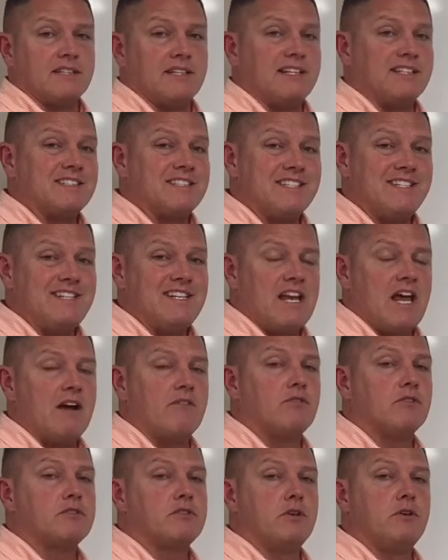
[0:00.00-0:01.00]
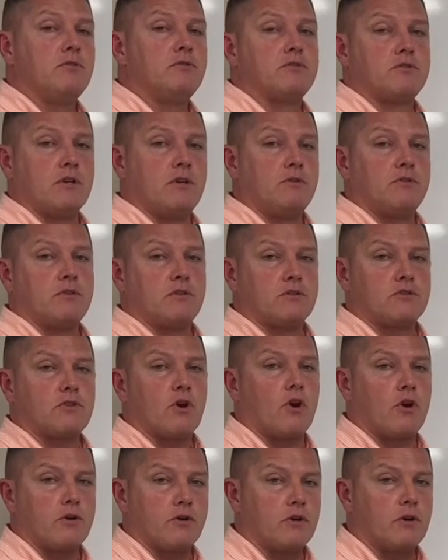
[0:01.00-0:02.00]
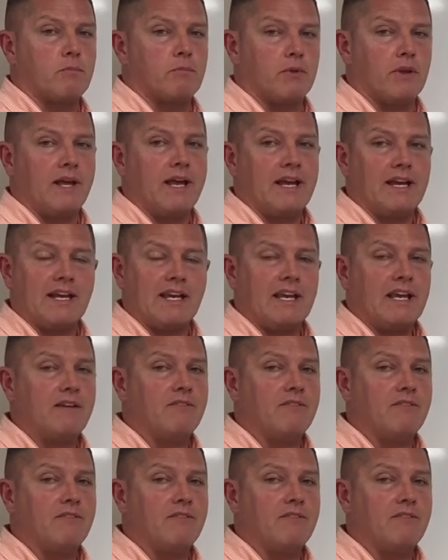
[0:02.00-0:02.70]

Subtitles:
and it's never too soon to start your planning.